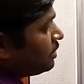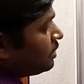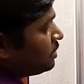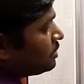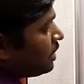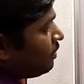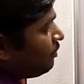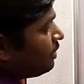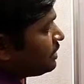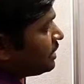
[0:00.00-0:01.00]

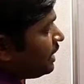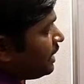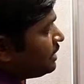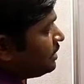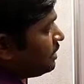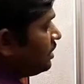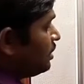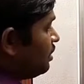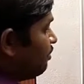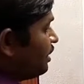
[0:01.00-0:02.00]
solvents such as
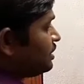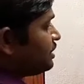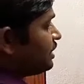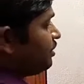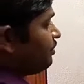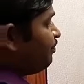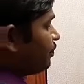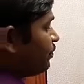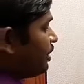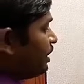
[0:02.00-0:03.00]

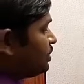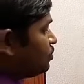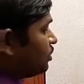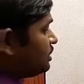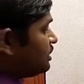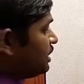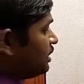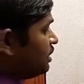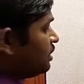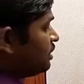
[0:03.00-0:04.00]
benzene. We can also
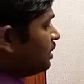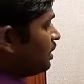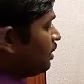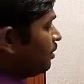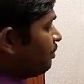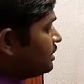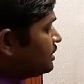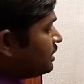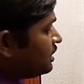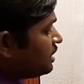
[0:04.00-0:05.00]
consider
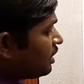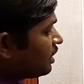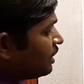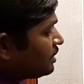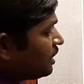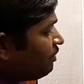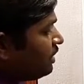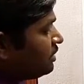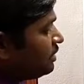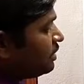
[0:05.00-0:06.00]
benzene is an organic
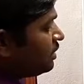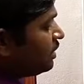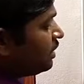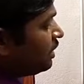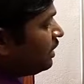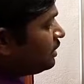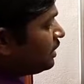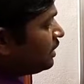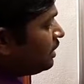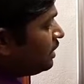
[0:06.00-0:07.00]
solvent,
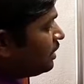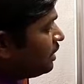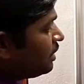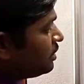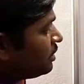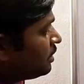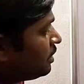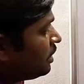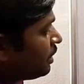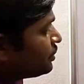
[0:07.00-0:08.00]
ether,
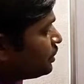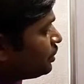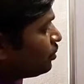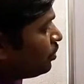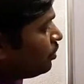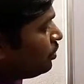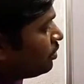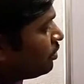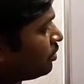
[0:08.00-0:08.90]
acetone,